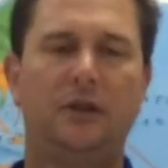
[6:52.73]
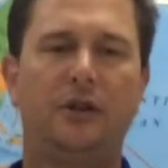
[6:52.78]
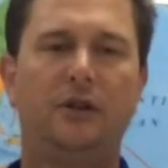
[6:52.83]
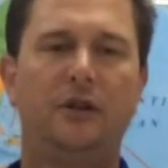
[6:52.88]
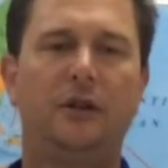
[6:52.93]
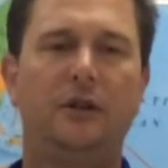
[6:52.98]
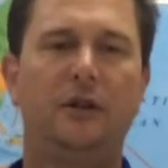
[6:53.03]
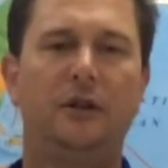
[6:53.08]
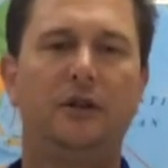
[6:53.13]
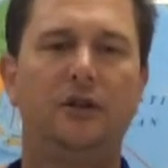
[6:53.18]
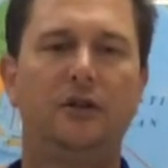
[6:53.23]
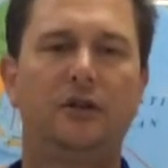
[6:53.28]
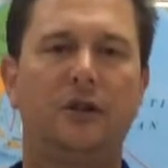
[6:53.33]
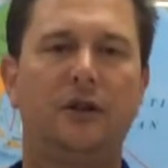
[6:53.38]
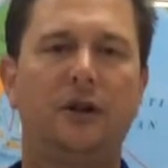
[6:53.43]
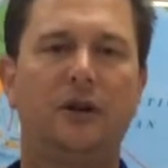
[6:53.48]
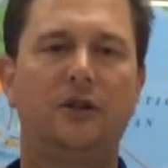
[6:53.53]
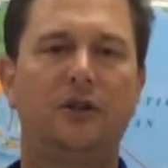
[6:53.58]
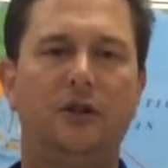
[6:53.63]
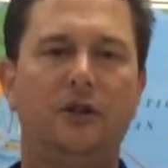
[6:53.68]
could
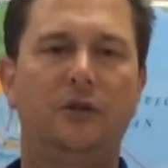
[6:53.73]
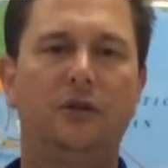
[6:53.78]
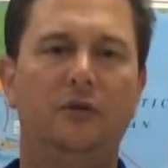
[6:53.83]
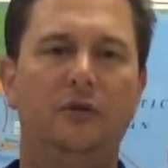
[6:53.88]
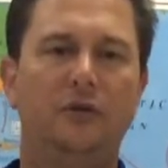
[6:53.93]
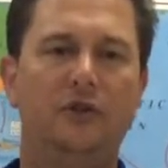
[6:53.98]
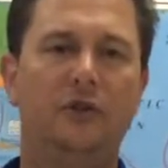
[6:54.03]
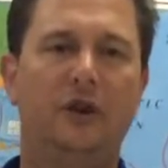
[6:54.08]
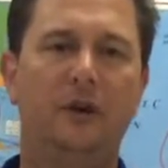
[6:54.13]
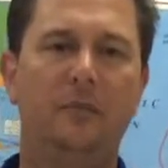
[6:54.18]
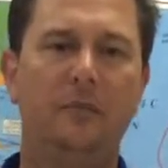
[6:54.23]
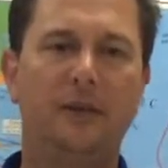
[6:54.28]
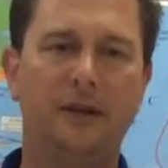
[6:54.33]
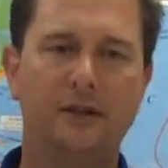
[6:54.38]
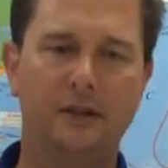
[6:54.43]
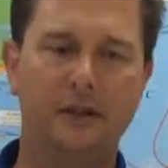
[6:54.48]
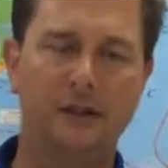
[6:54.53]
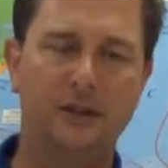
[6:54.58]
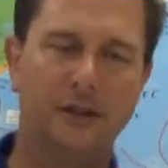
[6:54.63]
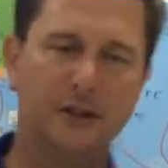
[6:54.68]
start
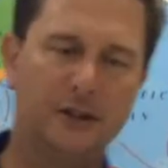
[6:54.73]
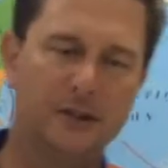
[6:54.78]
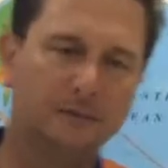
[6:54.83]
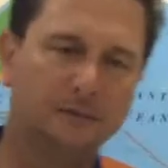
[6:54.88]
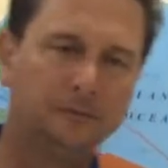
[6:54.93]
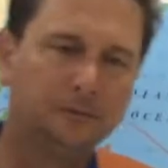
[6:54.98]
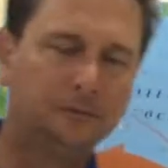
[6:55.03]
businesses.